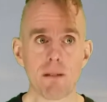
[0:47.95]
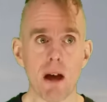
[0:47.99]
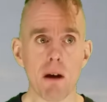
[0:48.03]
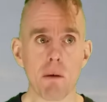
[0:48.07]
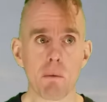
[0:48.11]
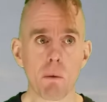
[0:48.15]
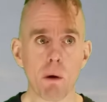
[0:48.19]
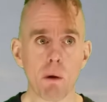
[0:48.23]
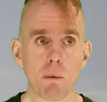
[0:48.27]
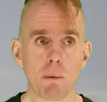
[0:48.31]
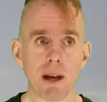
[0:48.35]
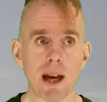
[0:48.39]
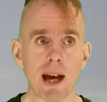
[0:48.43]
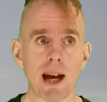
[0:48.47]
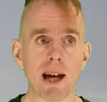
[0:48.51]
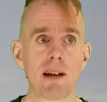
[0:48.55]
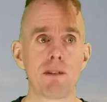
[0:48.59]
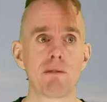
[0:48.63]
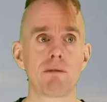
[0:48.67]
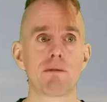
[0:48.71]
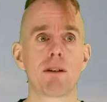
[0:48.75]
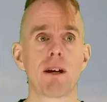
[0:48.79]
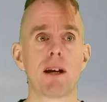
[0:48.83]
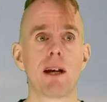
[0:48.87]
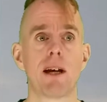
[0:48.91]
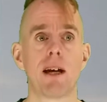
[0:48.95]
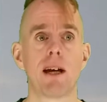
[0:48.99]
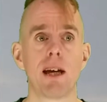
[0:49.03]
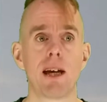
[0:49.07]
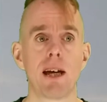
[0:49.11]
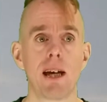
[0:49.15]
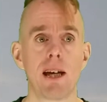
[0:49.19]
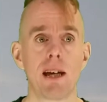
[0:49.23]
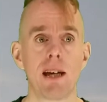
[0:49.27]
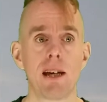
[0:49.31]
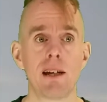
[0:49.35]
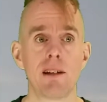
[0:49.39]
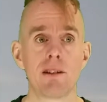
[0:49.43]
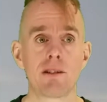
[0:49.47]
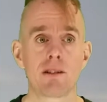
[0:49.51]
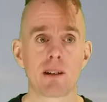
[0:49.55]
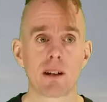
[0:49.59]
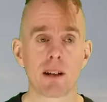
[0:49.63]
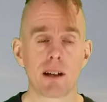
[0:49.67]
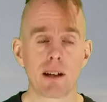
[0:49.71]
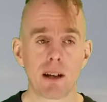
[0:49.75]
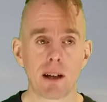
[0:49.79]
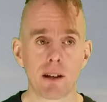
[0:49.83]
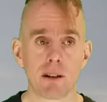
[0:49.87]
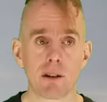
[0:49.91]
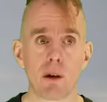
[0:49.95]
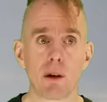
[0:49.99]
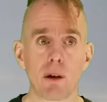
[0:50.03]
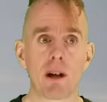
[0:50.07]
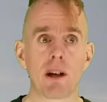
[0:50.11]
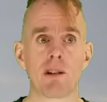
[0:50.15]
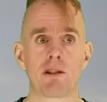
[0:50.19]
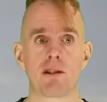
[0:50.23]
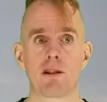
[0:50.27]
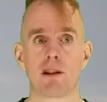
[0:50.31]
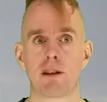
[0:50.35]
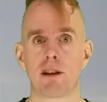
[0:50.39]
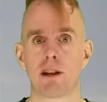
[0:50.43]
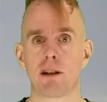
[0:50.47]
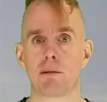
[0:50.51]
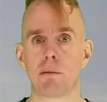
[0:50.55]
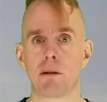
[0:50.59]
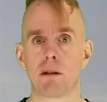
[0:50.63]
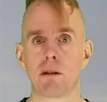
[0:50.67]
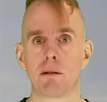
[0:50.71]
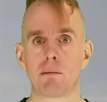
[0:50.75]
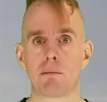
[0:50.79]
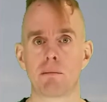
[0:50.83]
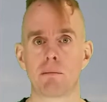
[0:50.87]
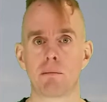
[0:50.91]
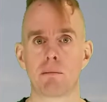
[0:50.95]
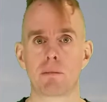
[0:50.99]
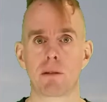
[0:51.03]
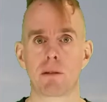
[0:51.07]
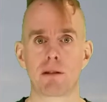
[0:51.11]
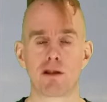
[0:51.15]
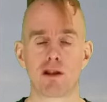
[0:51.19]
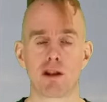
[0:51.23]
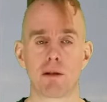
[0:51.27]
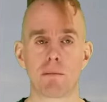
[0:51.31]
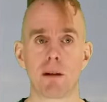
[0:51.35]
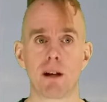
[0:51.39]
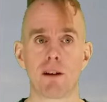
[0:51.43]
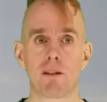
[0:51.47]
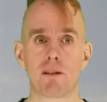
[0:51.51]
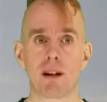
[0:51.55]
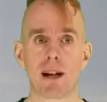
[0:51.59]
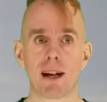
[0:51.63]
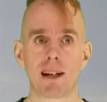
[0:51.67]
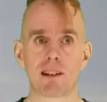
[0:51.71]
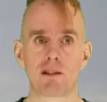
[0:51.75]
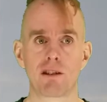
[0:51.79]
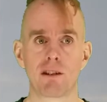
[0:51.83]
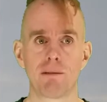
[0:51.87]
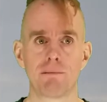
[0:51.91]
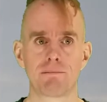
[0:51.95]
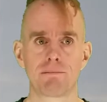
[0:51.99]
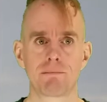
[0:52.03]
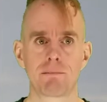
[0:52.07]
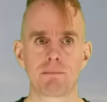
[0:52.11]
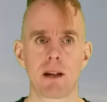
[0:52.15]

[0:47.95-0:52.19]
What we have is a non-isothermal tubular reactor,